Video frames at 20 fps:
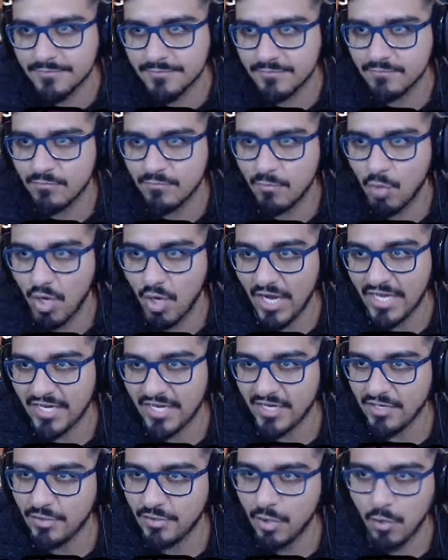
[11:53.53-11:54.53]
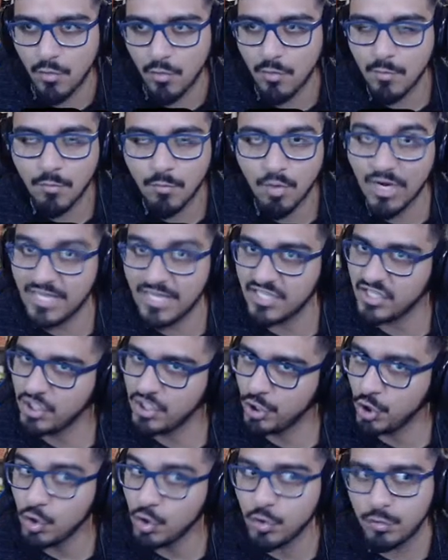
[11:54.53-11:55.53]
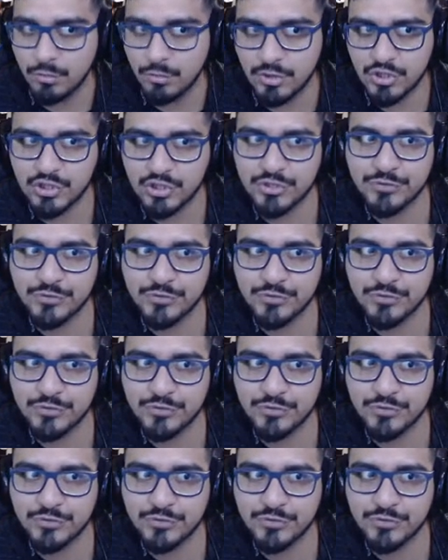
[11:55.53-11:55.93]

More like, no, more like huge.